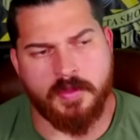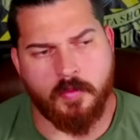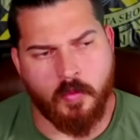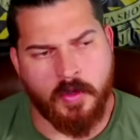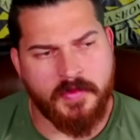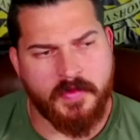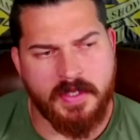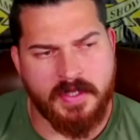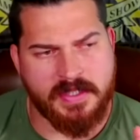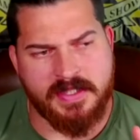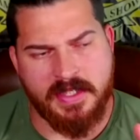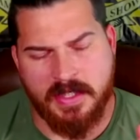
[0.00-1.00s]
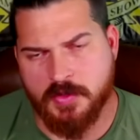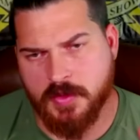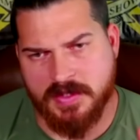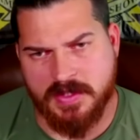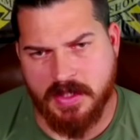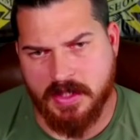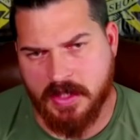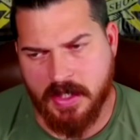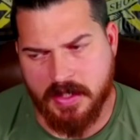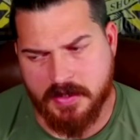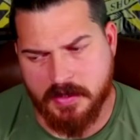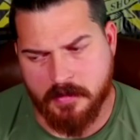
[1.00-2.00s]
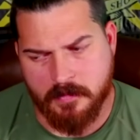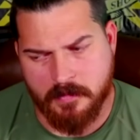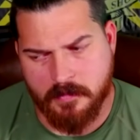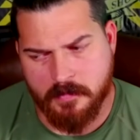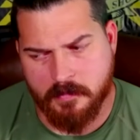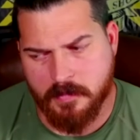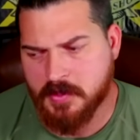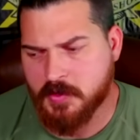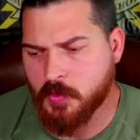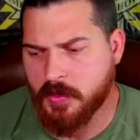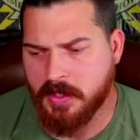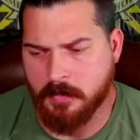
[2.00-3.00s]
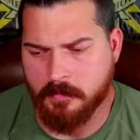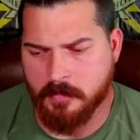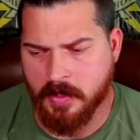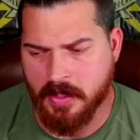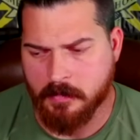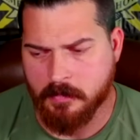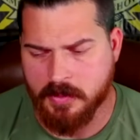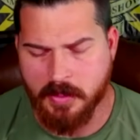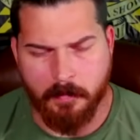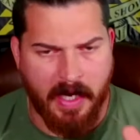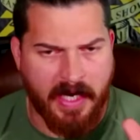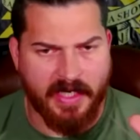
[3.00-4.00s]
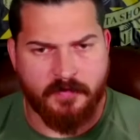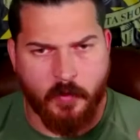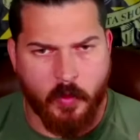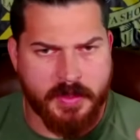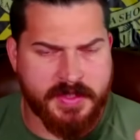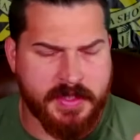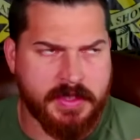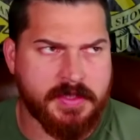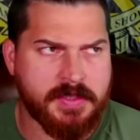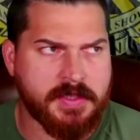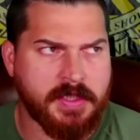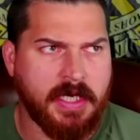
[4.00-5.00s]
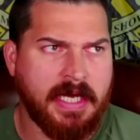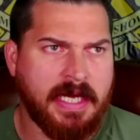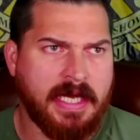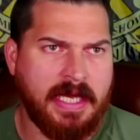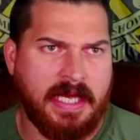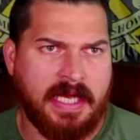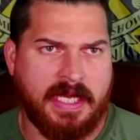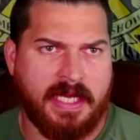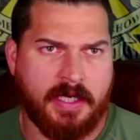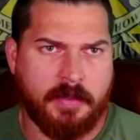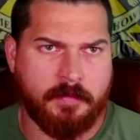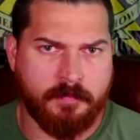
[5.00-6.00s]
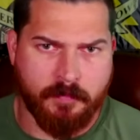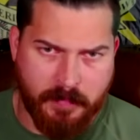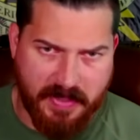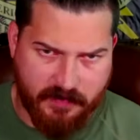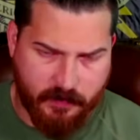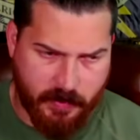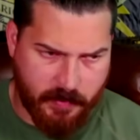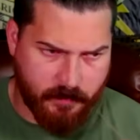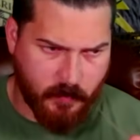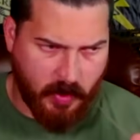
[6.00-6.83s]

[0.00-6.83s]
what? One thing that's an interesting connection between like demonic forces and Bigfoot,